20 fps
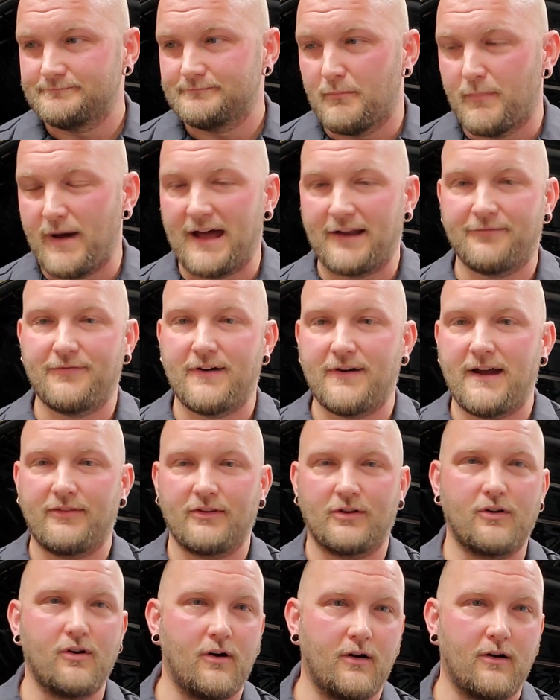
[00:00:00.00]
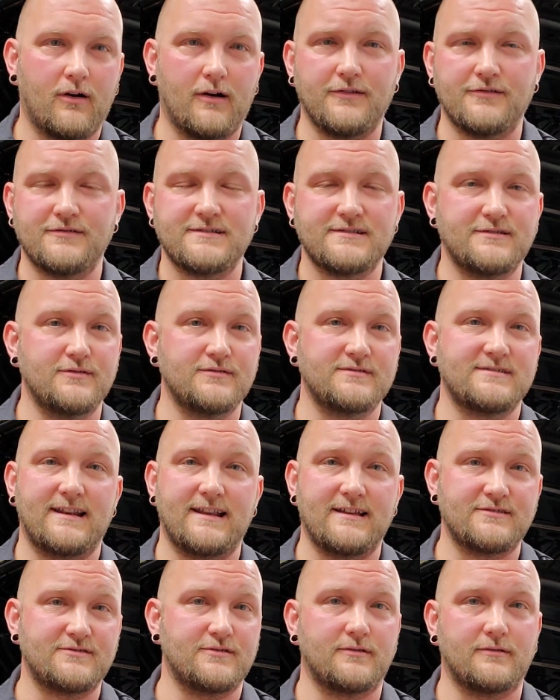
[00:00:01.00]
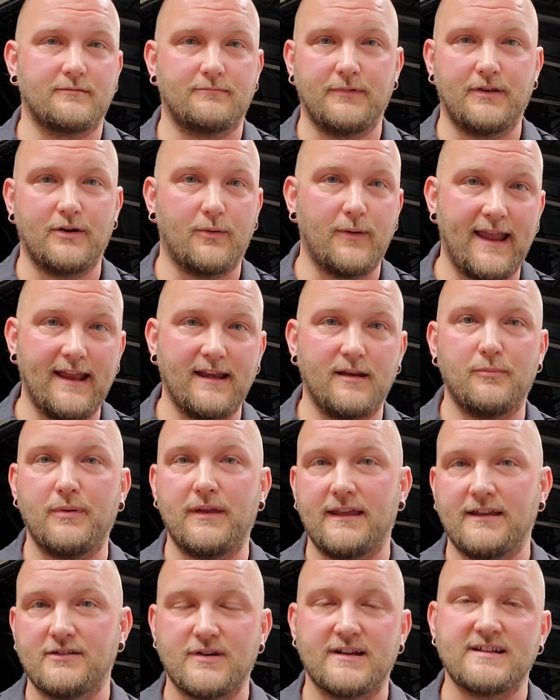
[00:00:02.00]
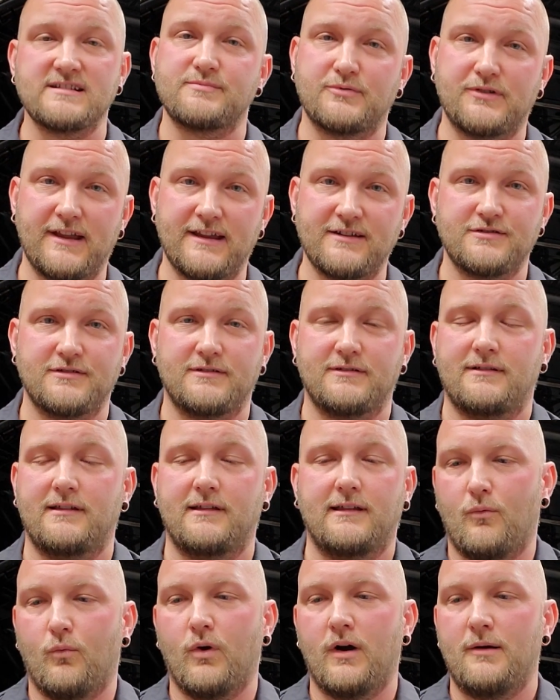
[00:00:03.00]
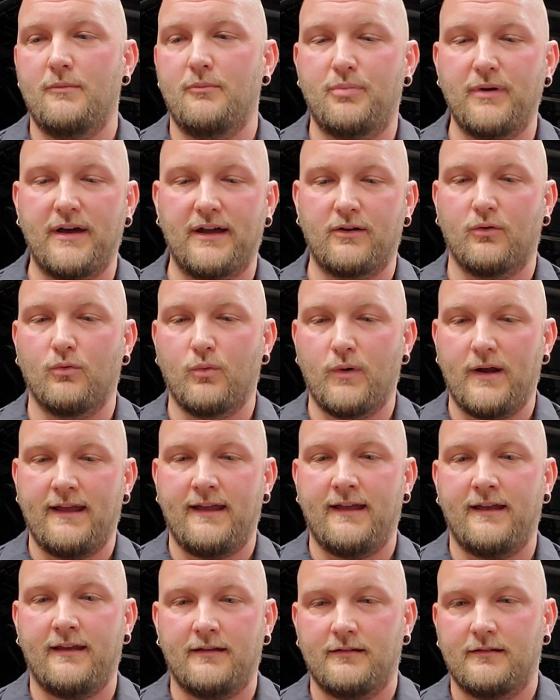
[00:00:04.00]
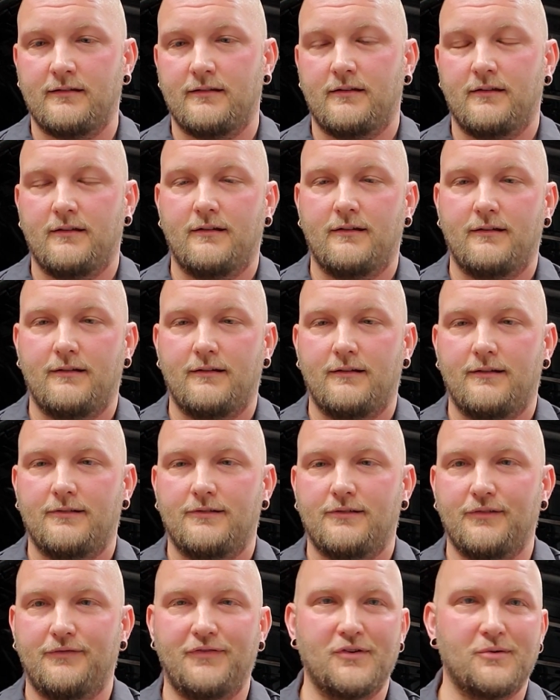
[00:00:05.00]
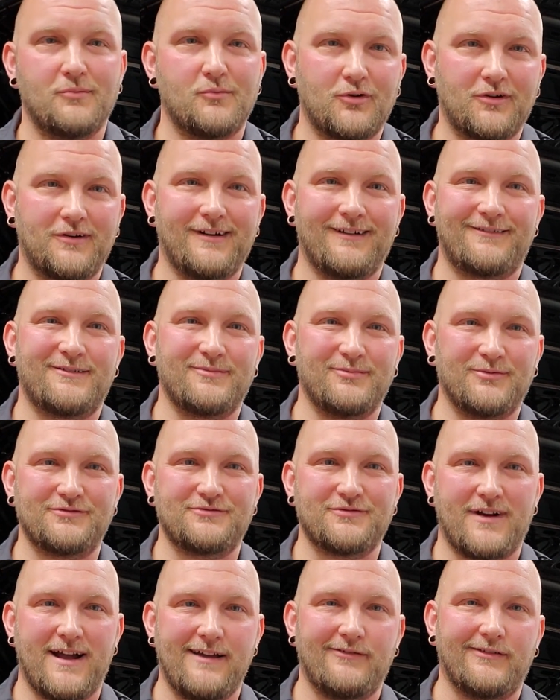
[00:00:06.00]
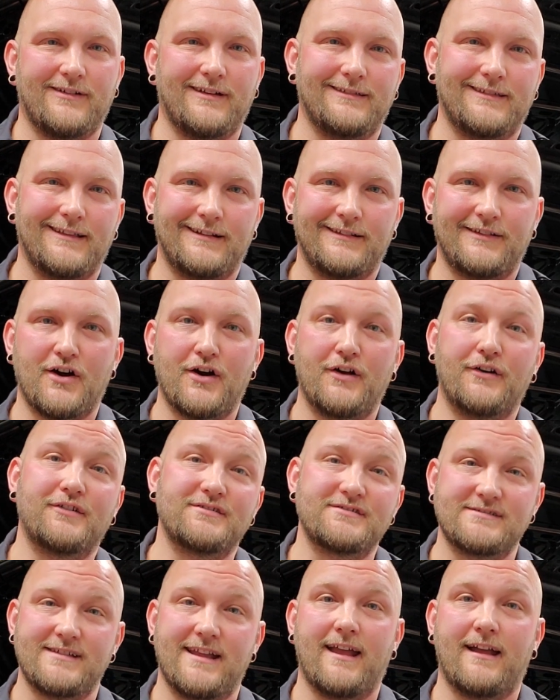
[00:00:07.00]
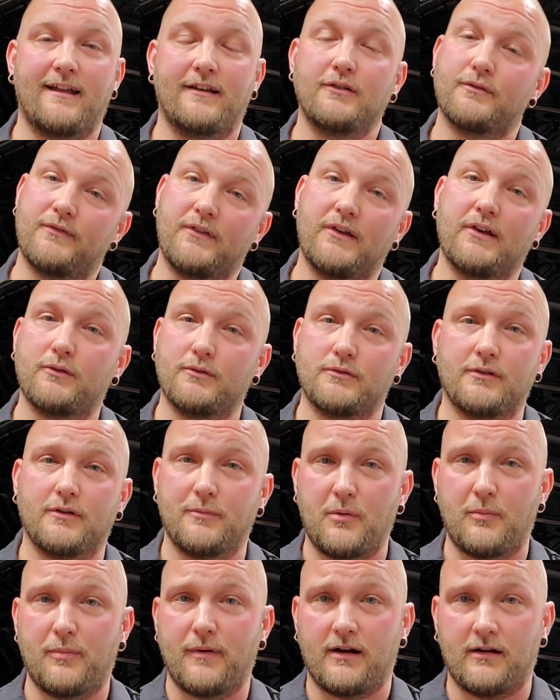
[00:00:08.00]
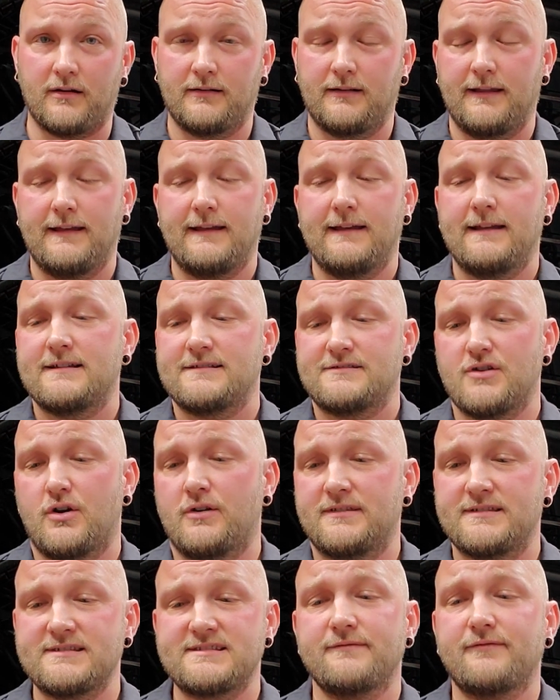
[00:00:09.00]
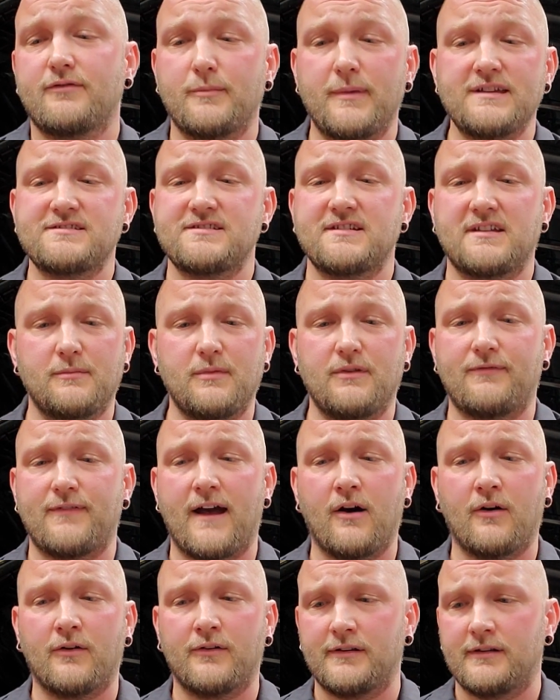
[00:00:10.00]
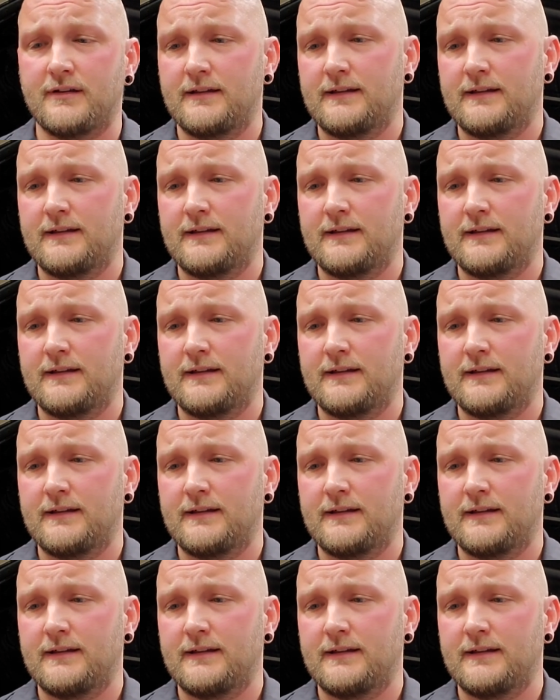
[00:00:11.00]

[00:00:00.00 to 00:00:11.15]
modify the car and you just use it as your, A to B transportation, what better way to feel more comfortable driving than to understand your vehicle a little bit better? So this information can be found,